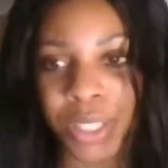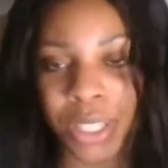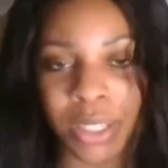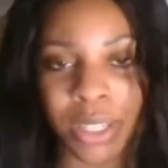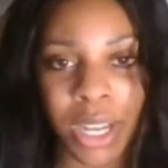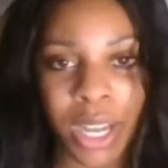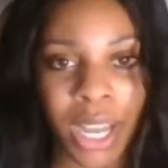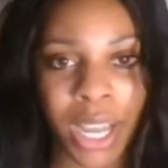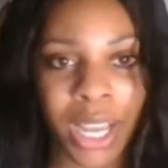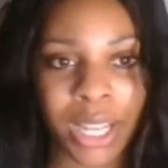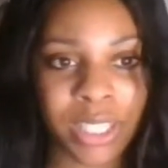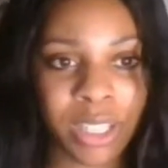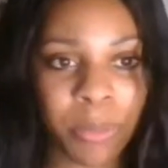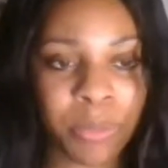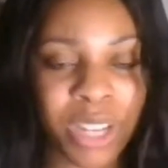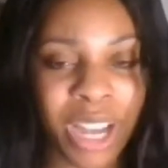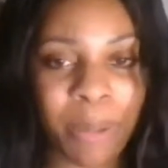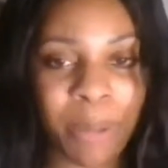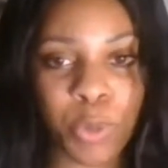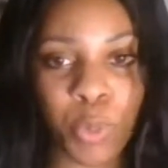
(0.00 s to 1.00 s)
And
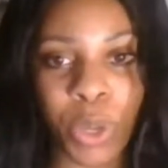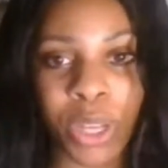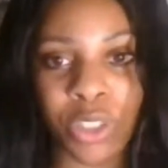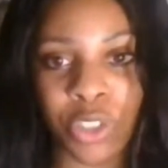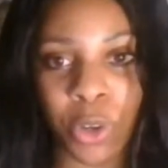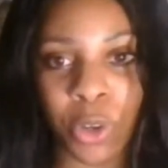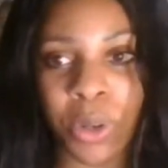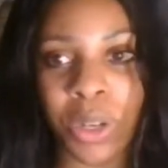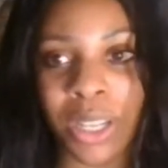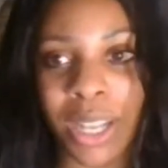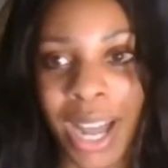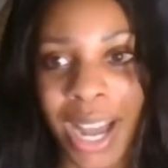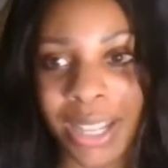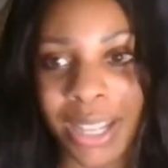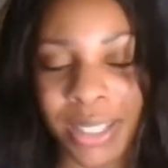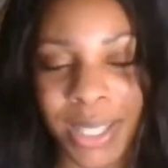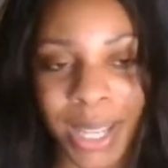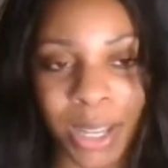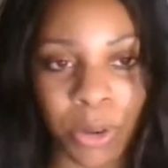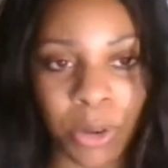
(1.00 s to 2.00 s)
sometimes we
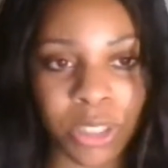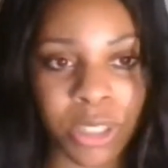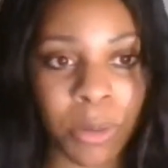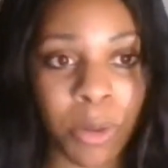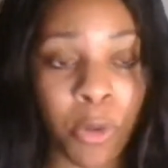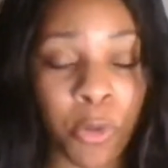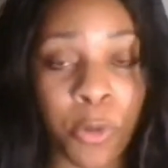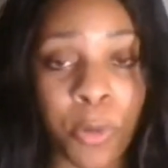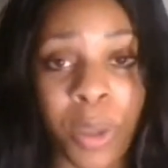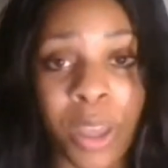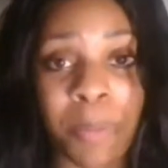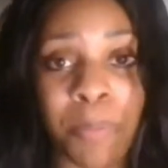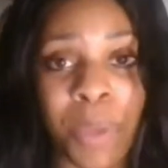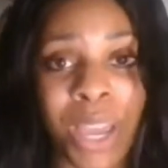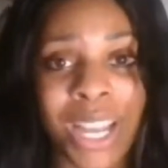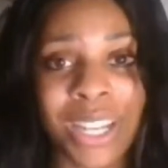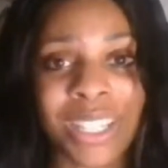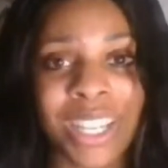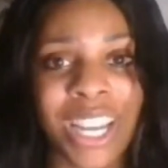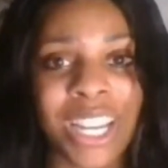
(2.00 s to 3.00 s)
internalize that, or it
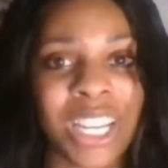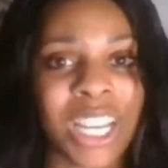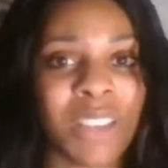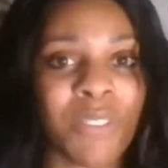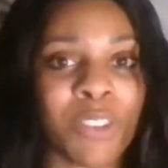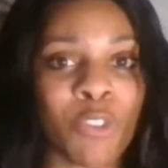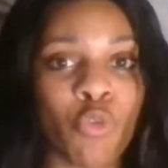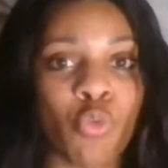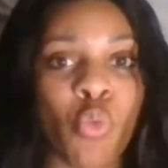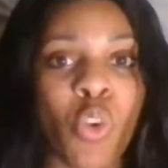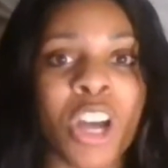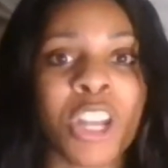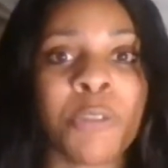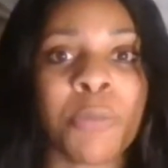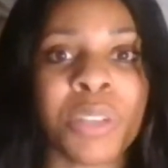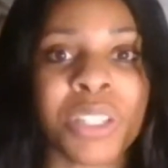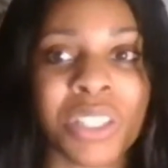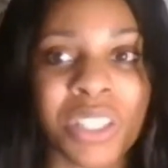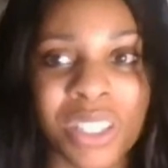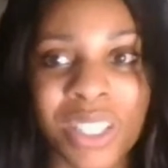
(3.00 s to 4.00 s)
may take even one
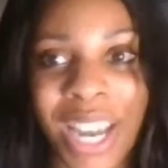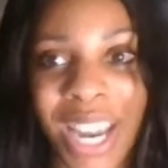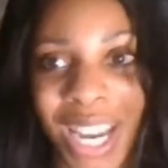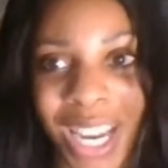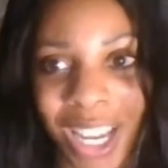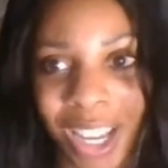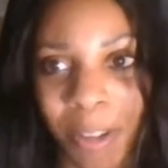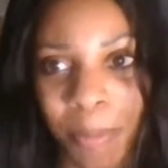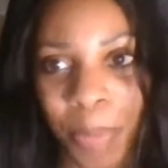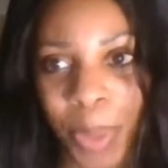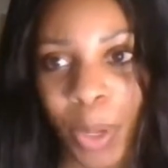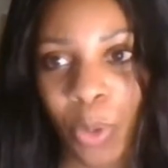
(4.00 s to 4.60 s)
mistake.